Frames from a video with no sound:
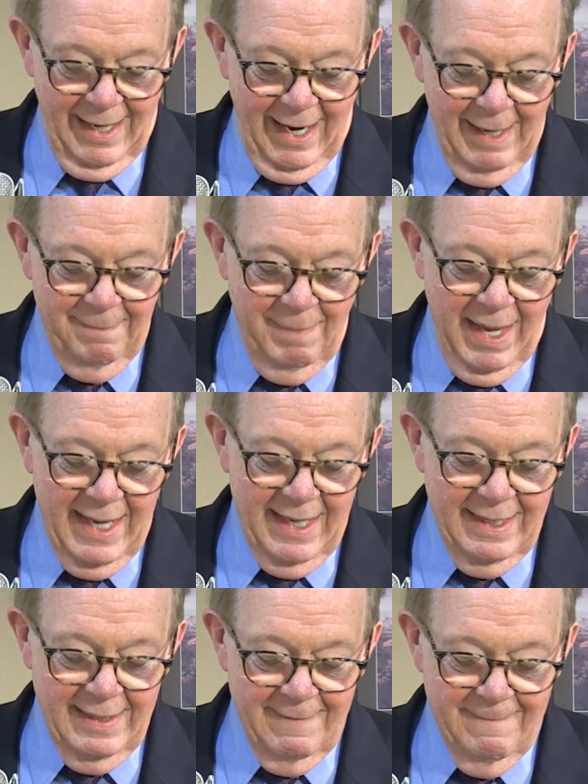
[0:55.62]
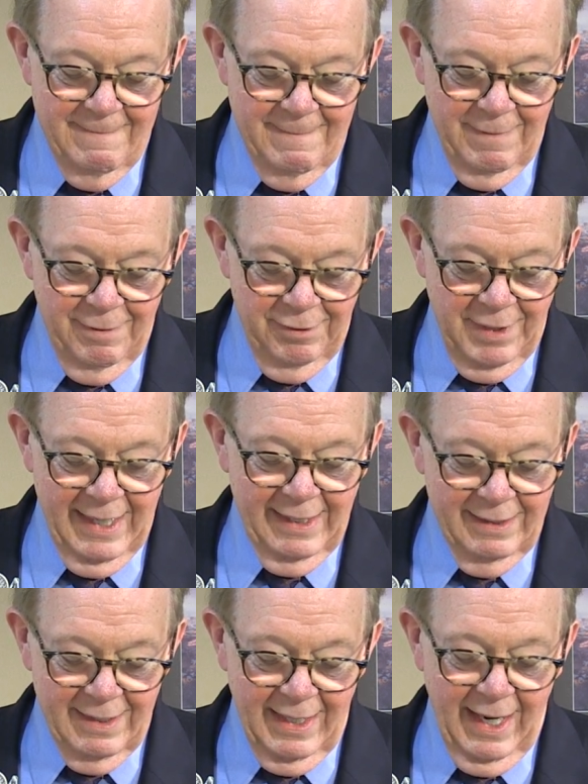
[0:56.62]
I may
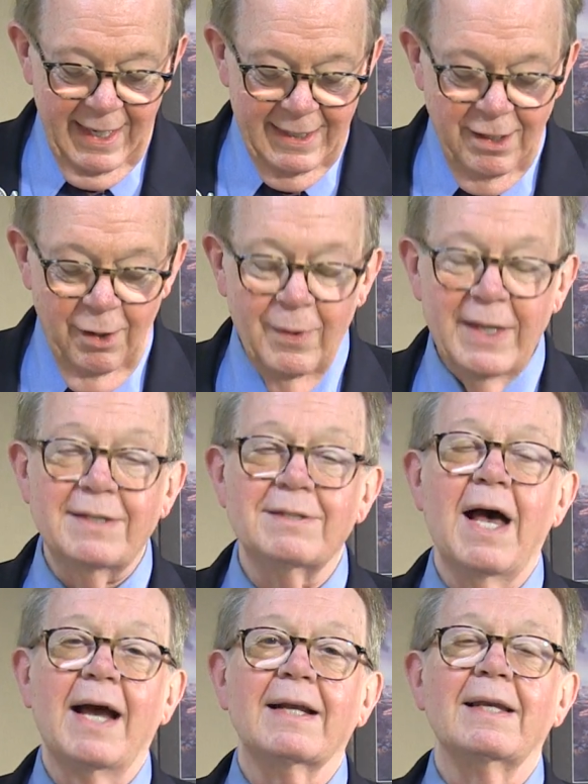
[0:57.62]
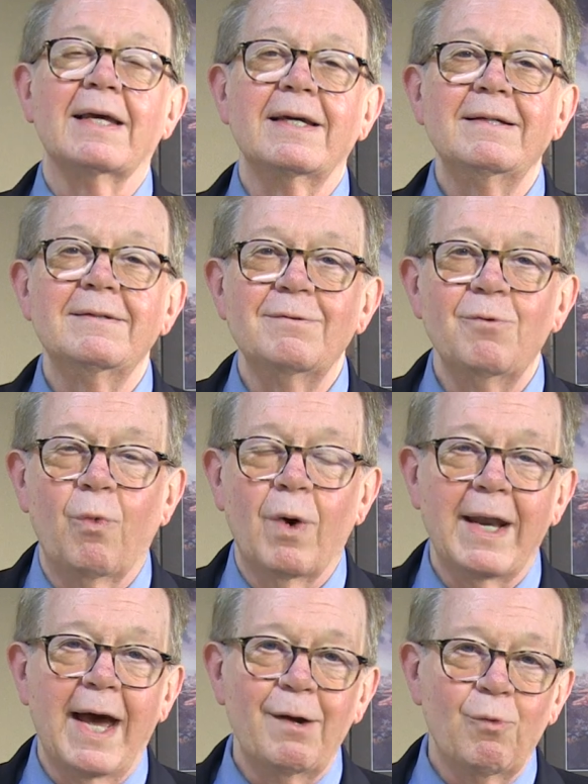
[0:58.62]
think that I know exactly
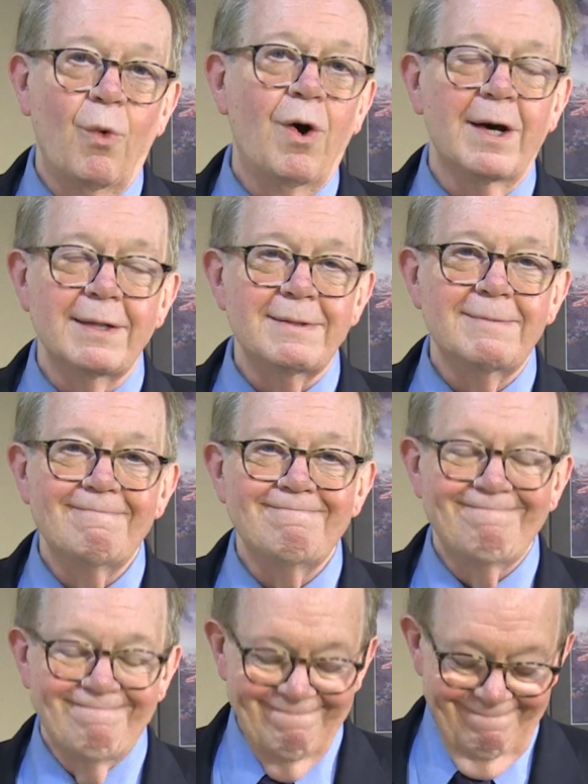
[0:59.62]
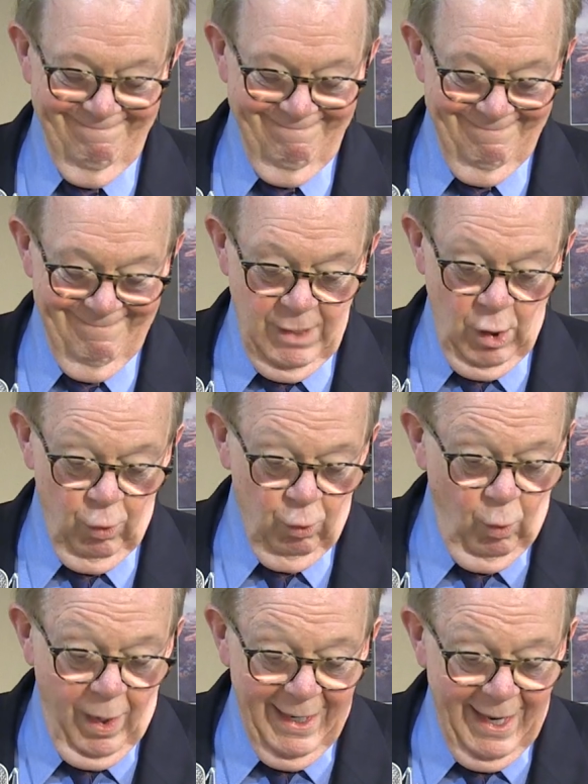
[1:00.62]
what I want
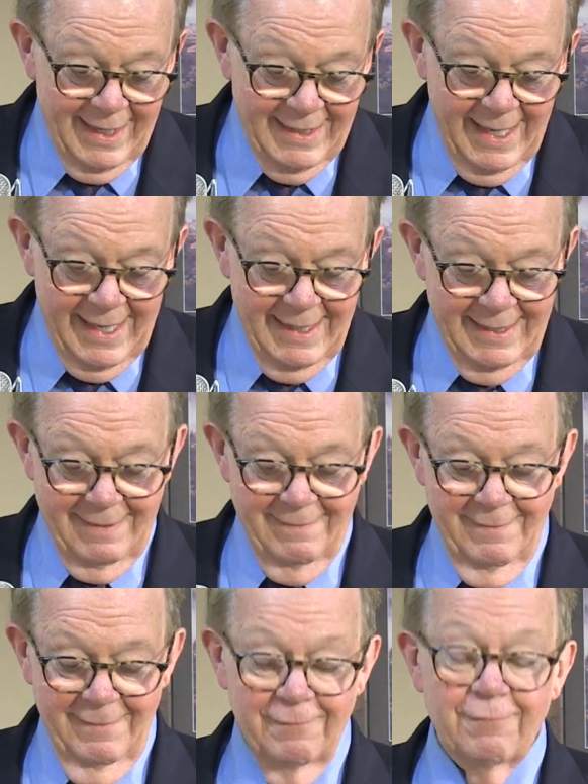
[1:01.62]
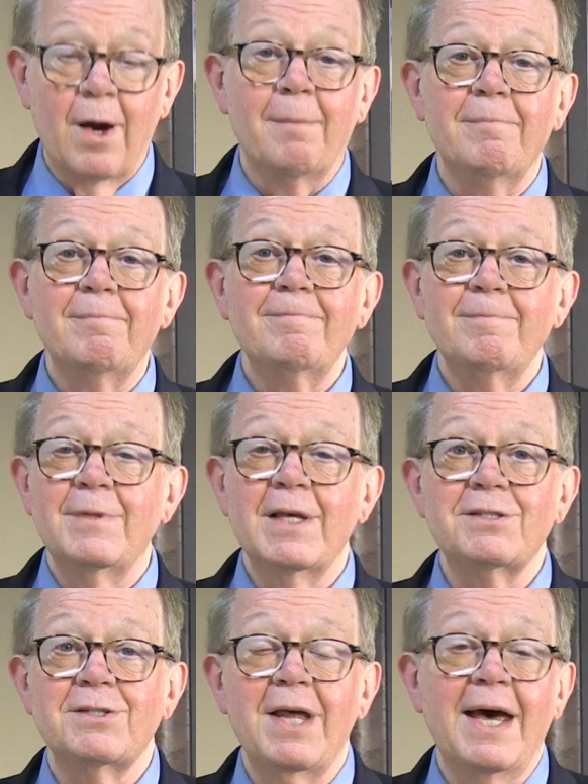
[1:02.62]
or what I need from
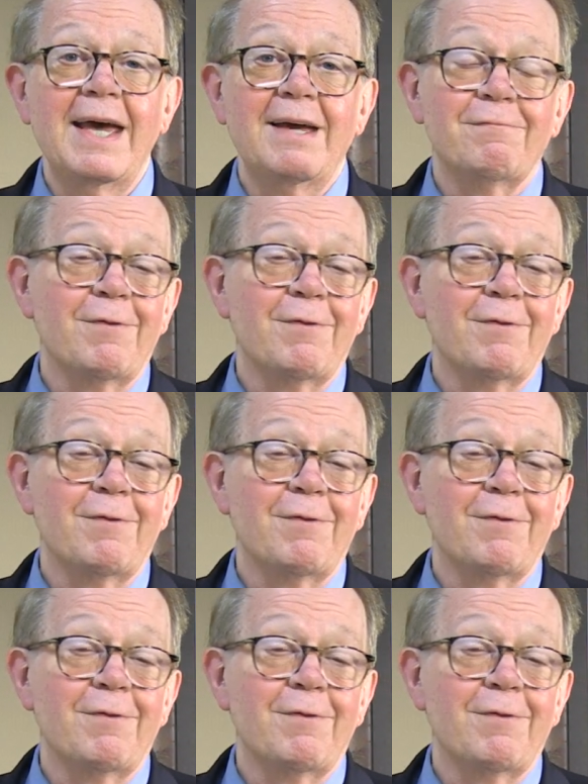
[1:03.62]
this day,